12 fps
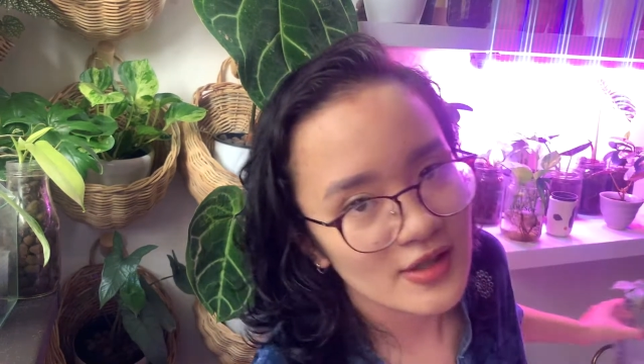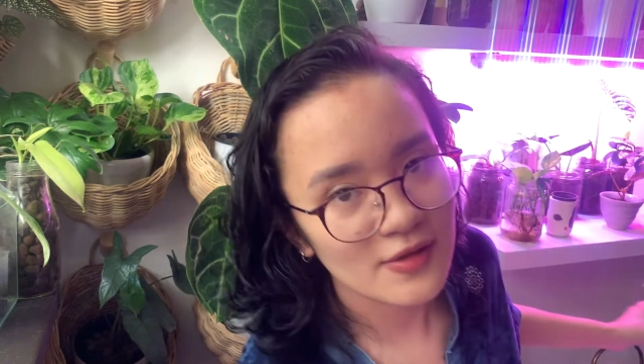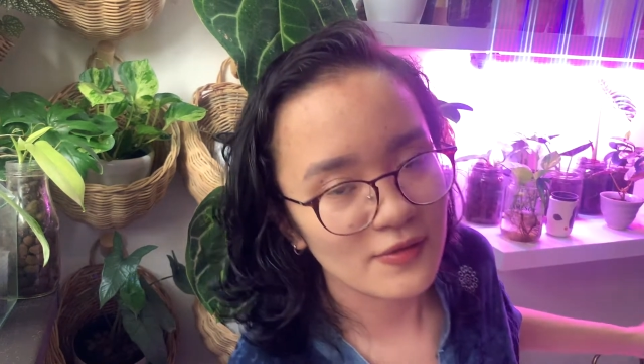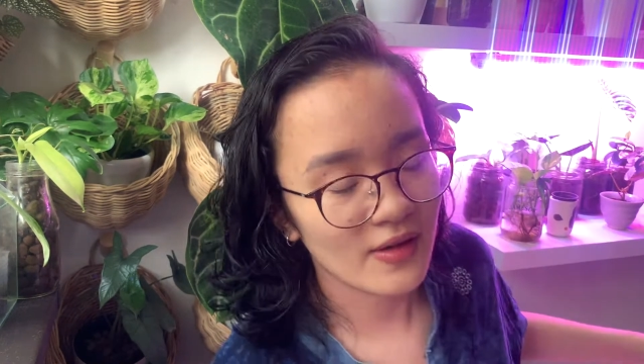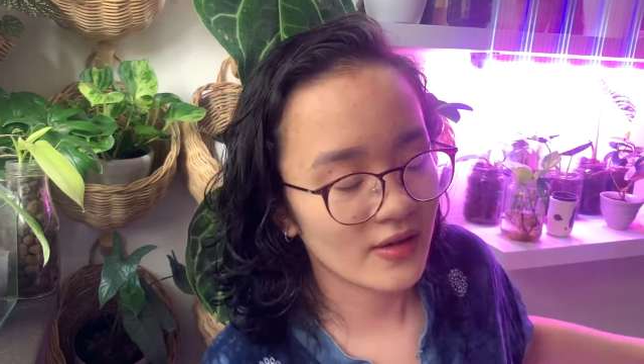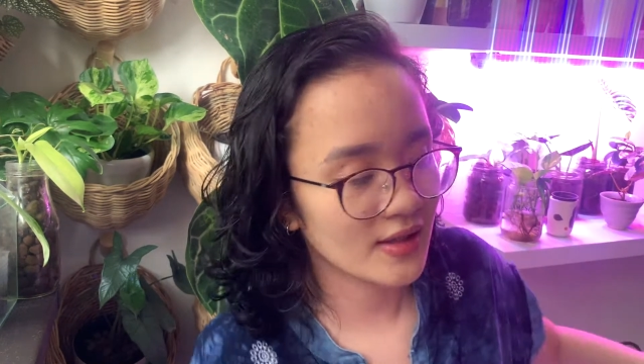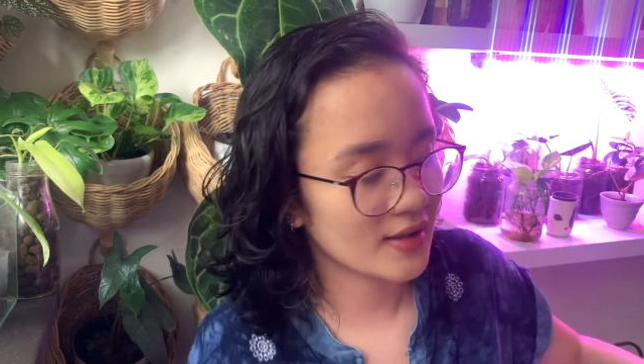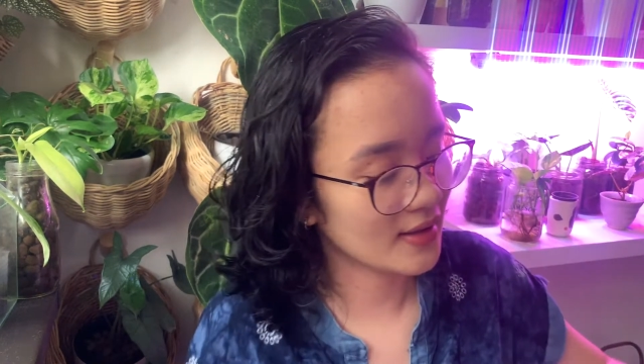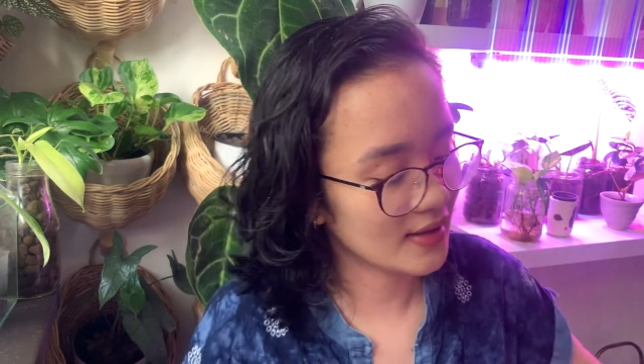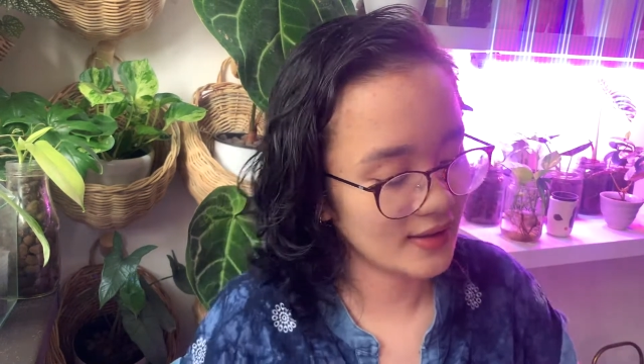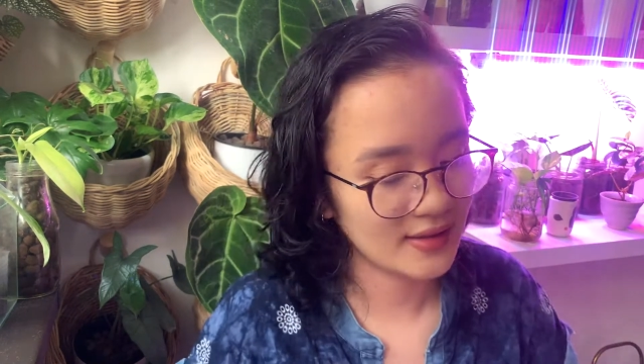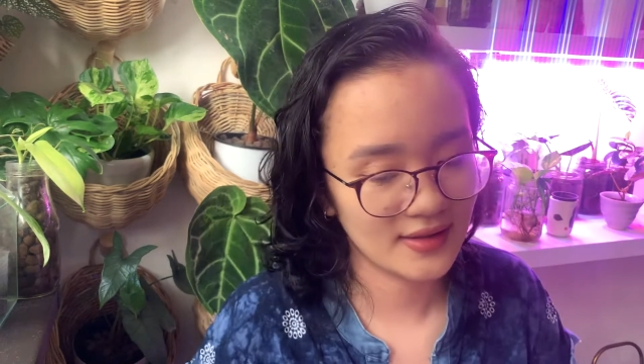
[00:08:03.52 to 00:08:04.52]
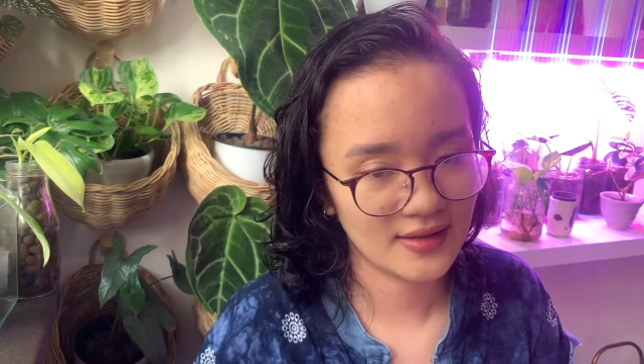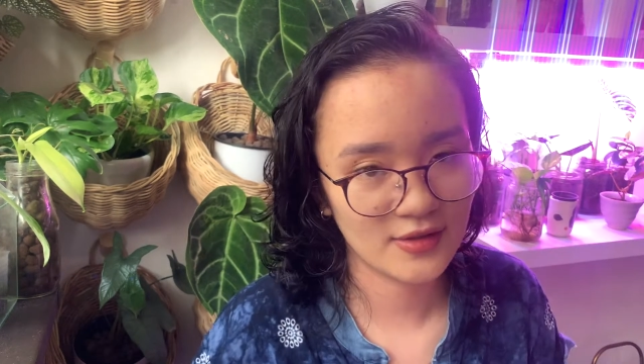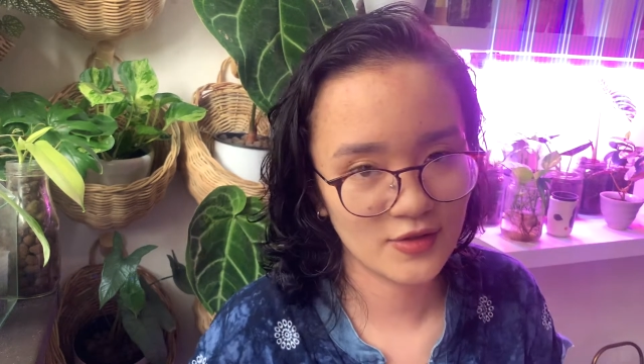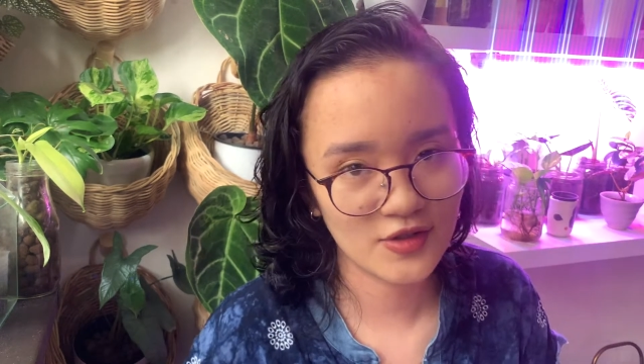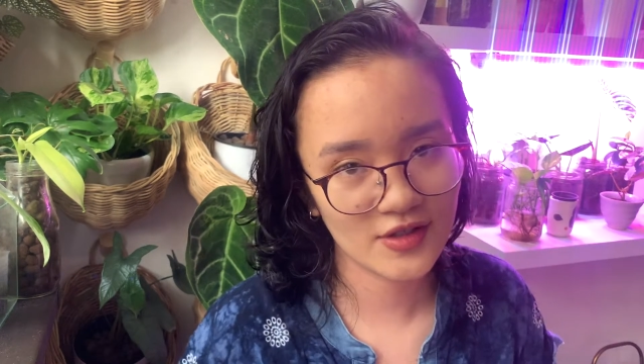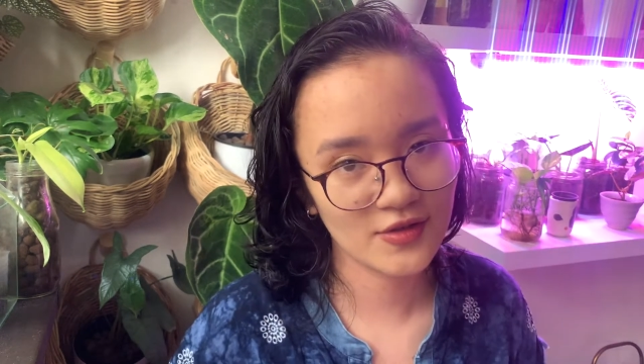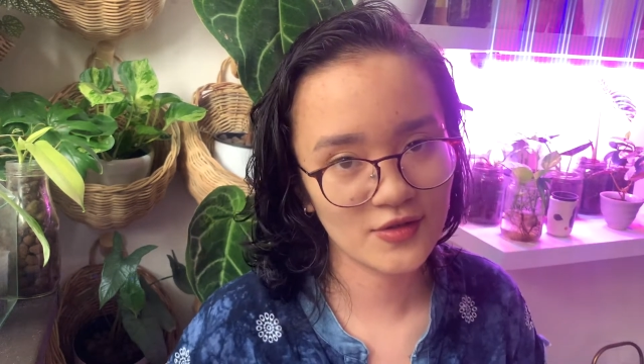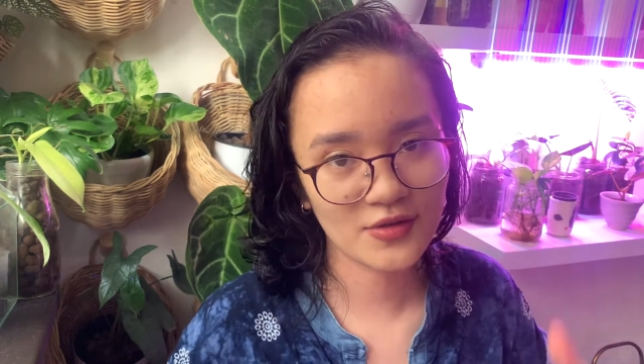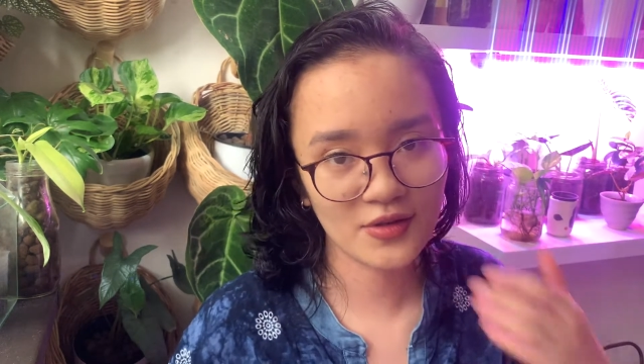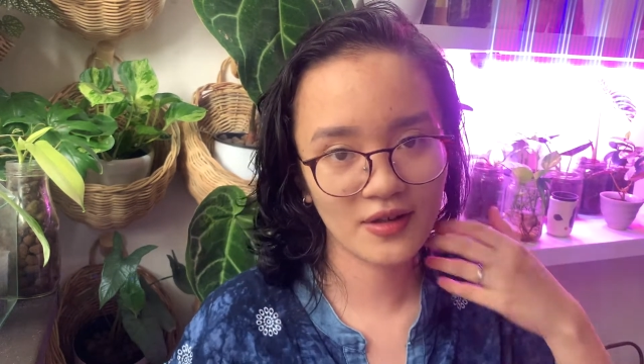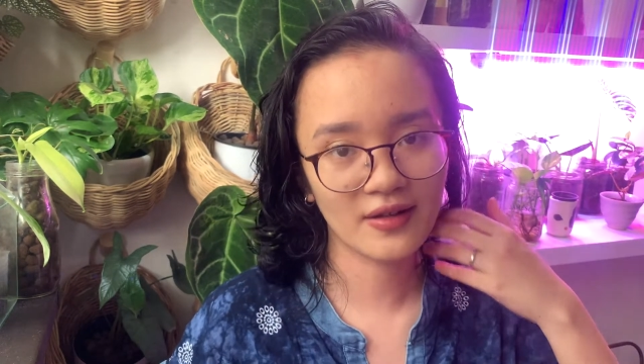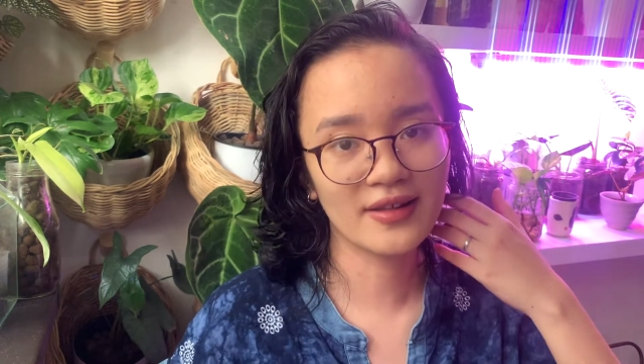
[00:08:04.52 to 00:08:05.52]
very tiny and she's
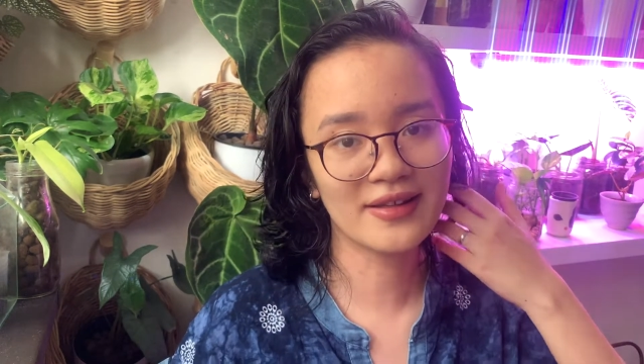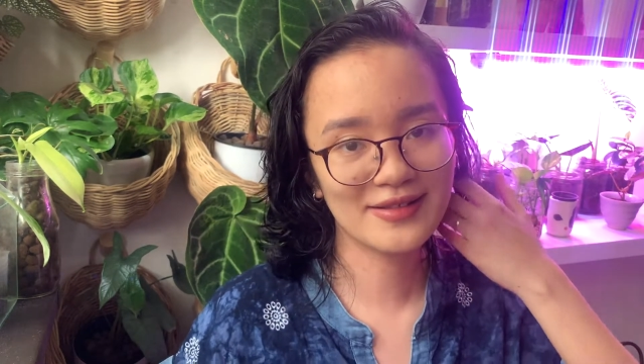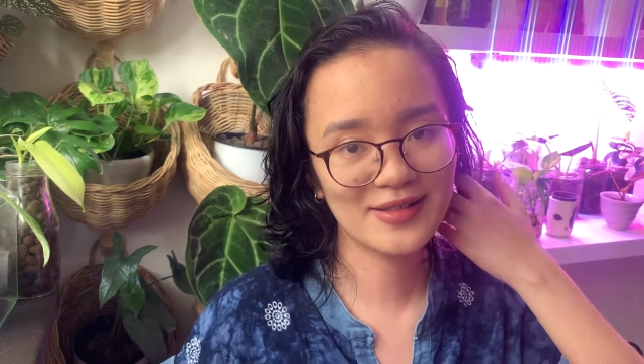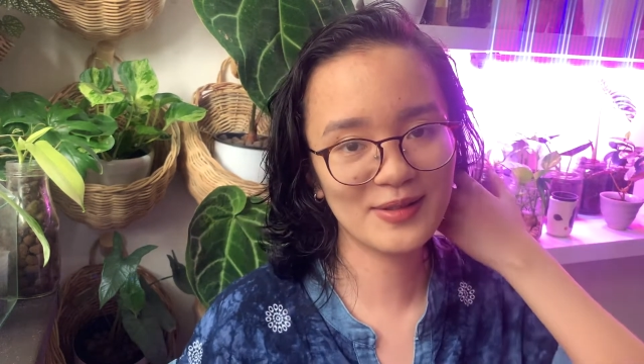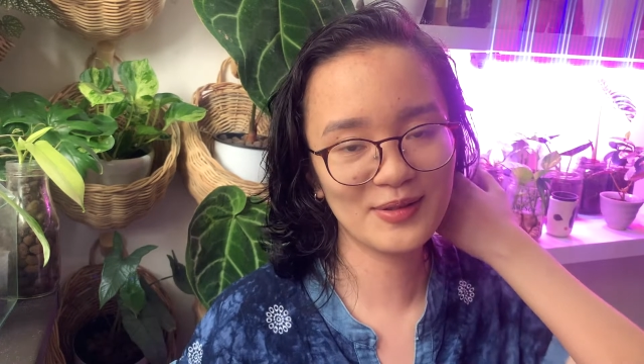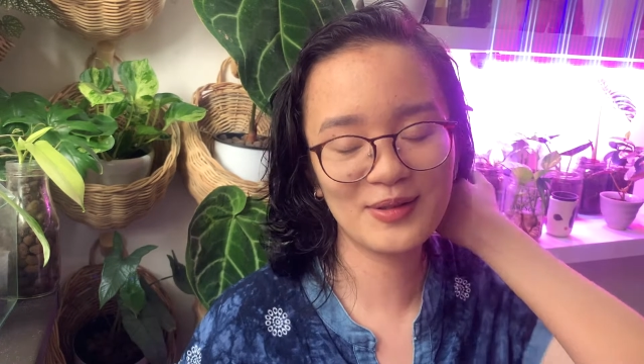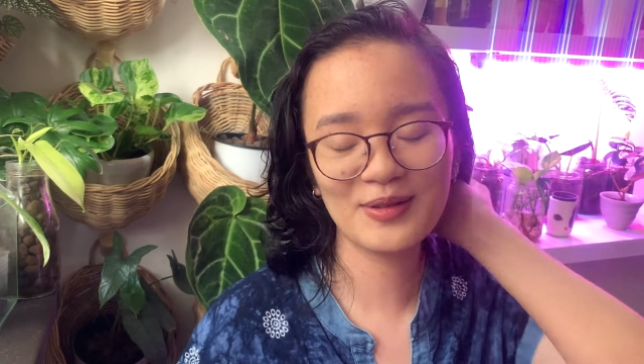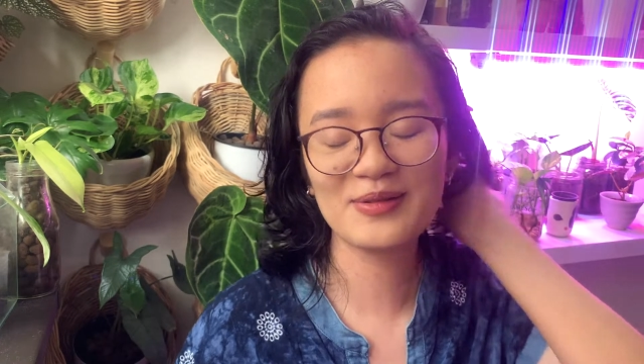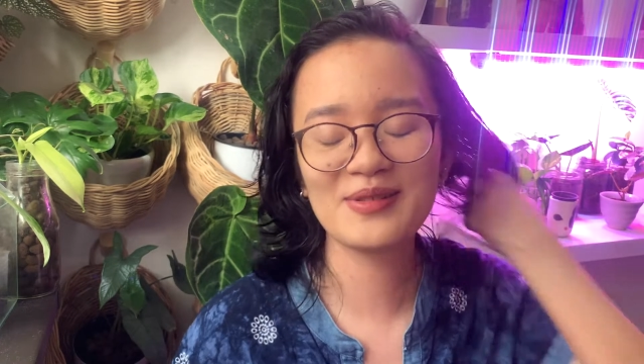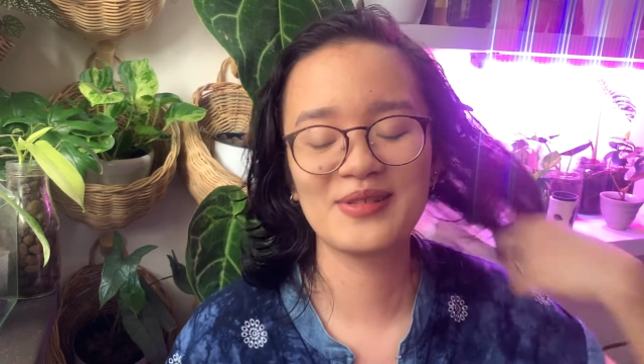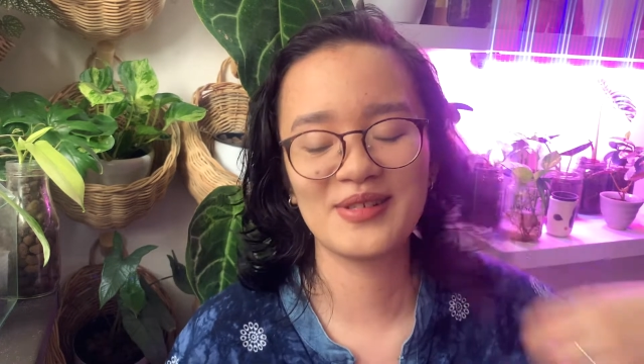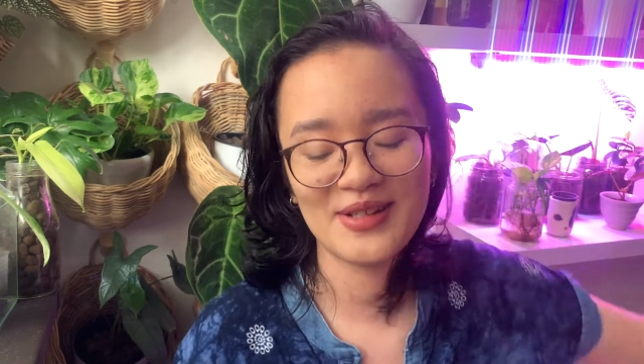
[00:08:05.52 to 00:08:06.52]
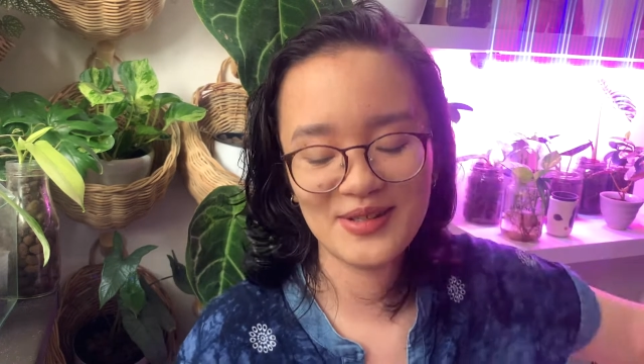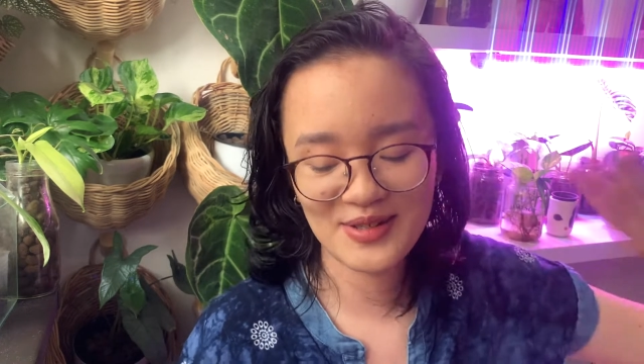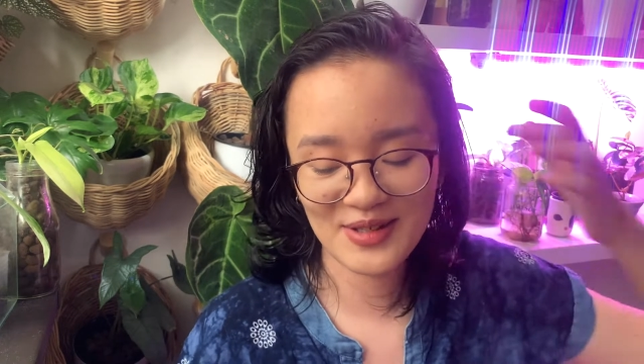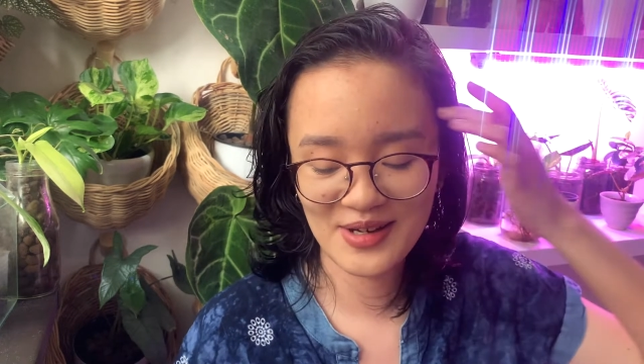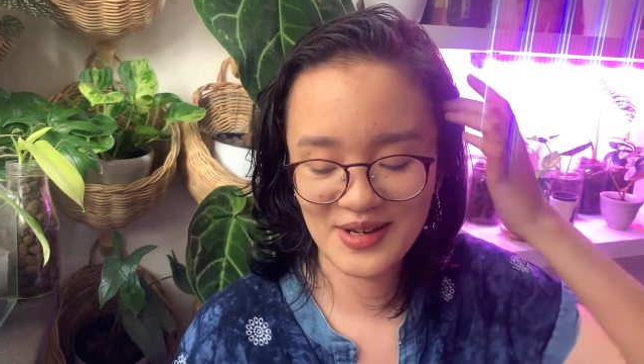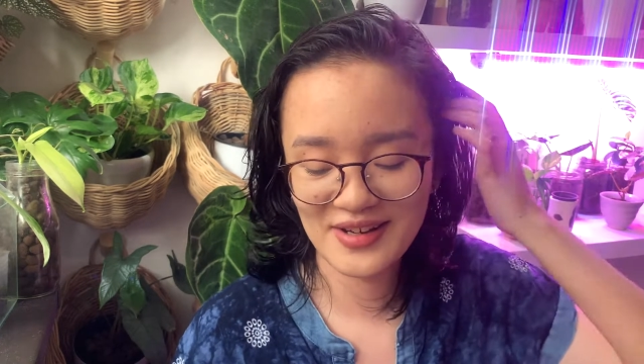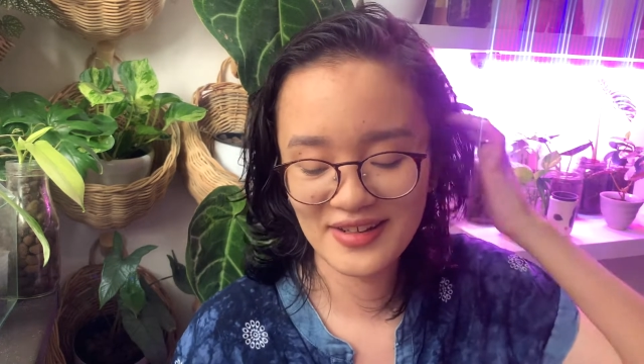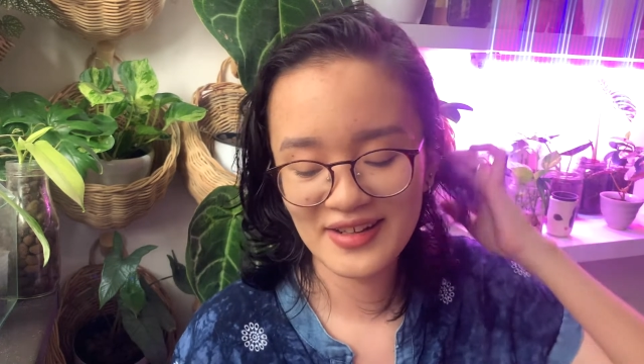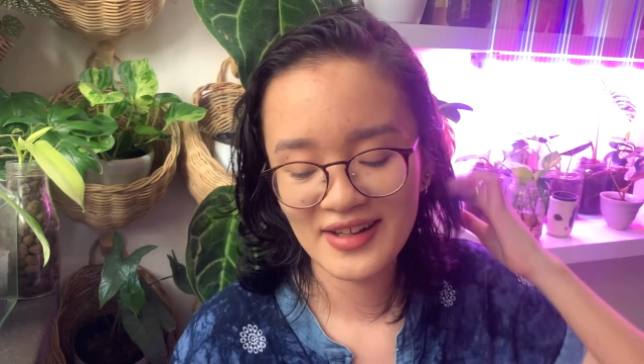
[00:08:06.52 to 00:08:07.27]
struggling, so don't judge her.